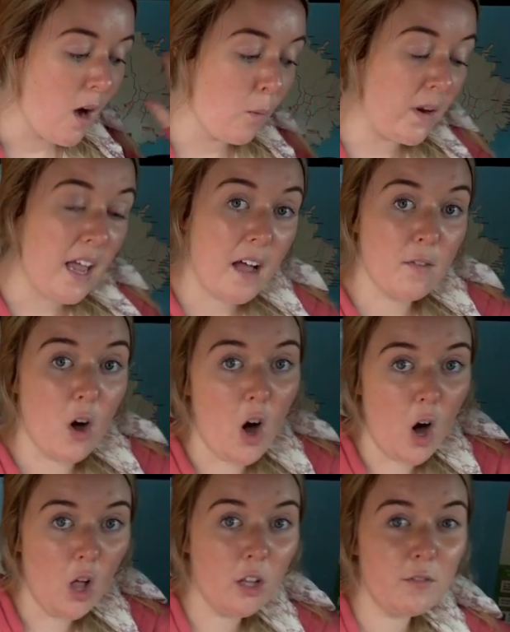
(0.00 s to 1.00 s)
we have
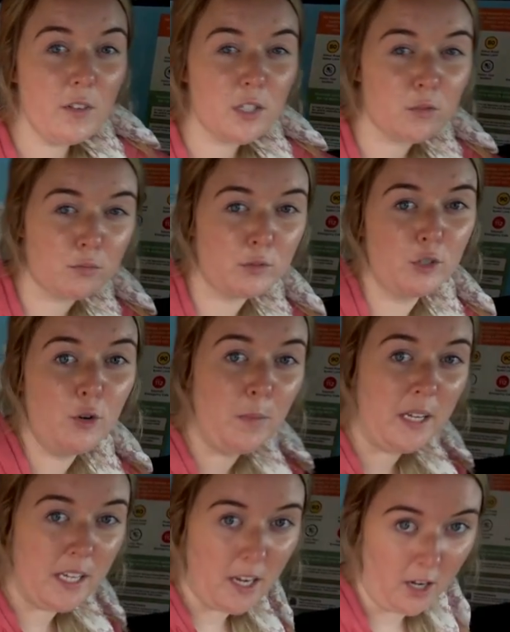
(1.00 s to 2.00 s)
all of this room
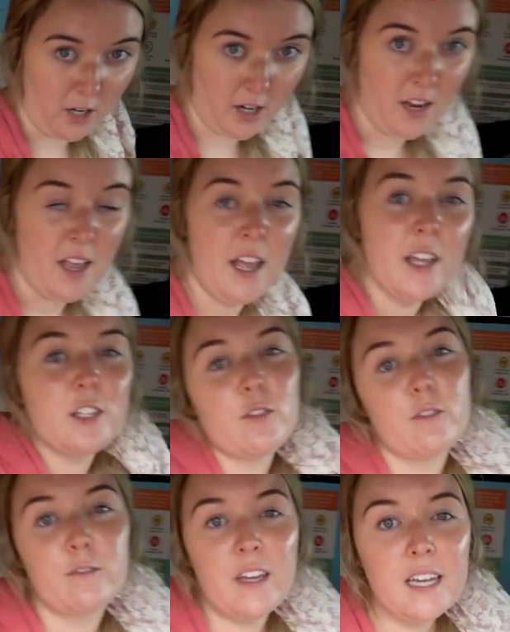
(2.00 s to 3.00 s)
here. So
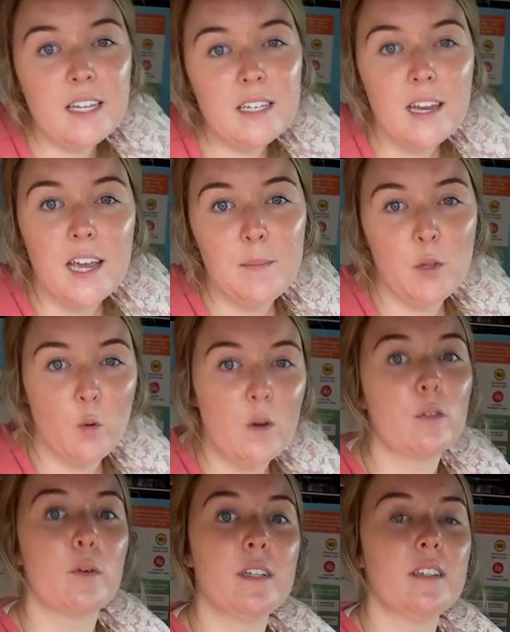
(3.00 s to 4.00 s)
the van name that we
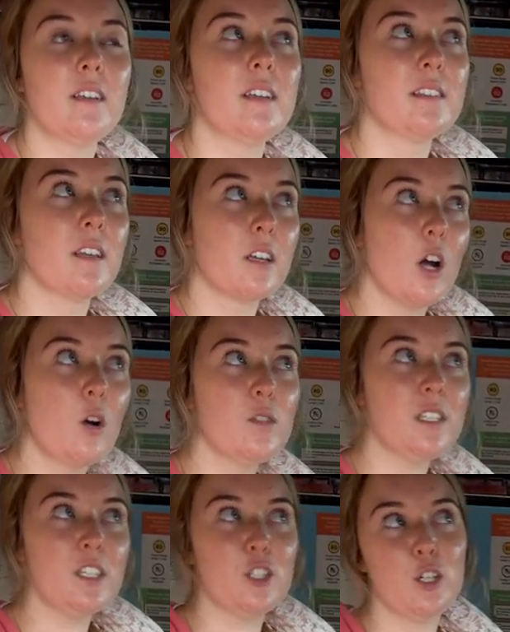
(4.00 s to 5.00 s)
rented is the
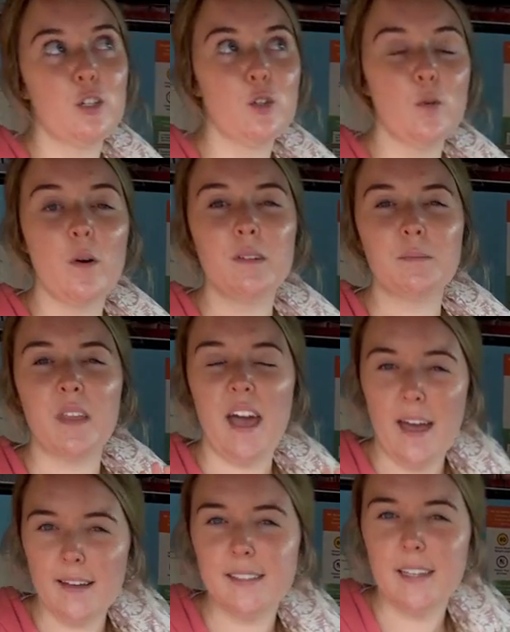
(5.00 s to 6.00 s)
Cozy 2
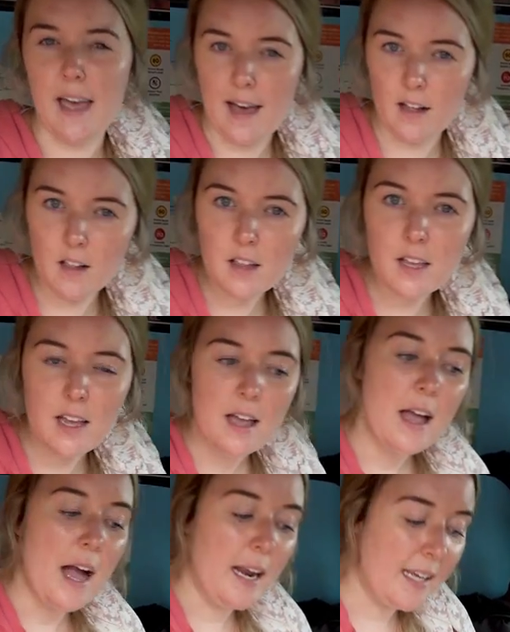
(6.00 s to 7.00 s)
XL,
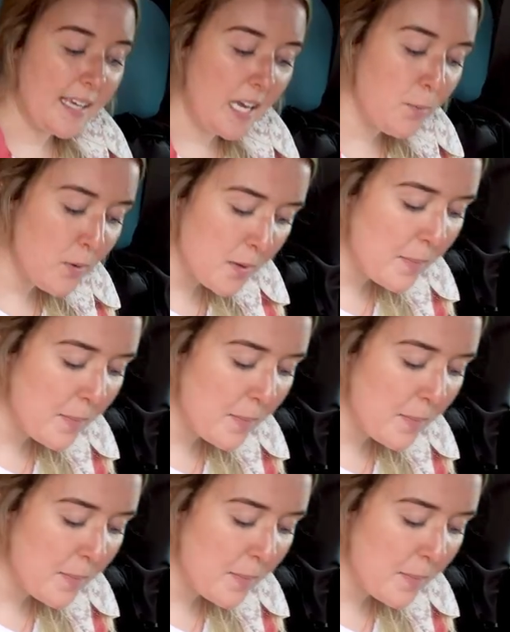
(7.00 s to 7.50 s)
and it came with